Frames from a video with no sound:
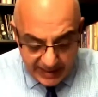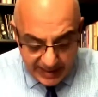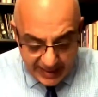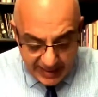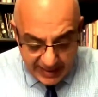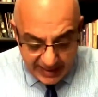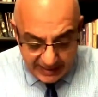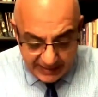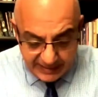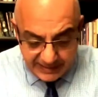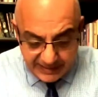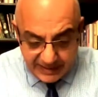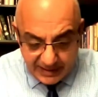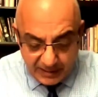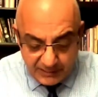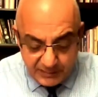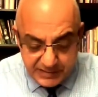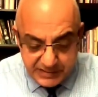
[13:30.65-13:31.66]
And
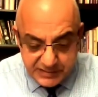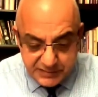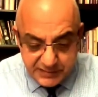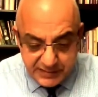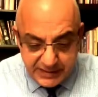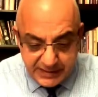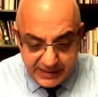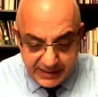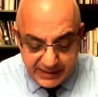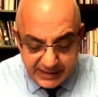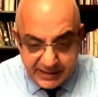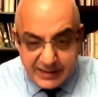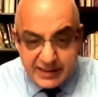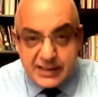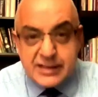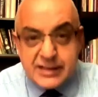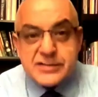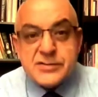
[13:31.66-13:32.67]
I was reading,
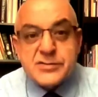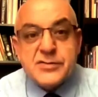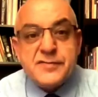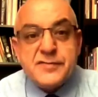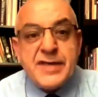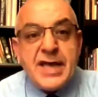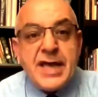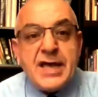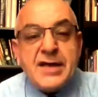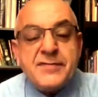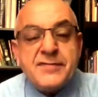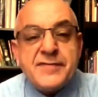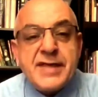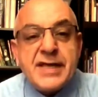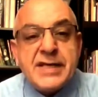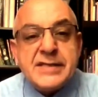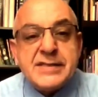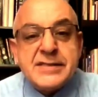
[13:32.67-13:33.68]
do we
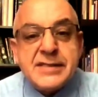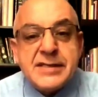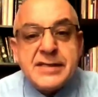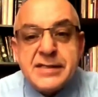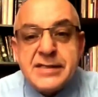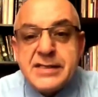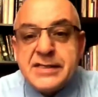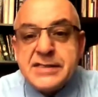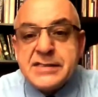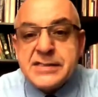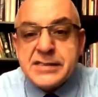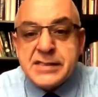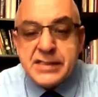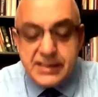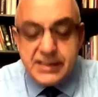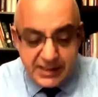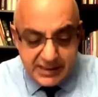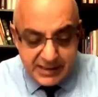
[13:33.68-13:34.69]
have that list?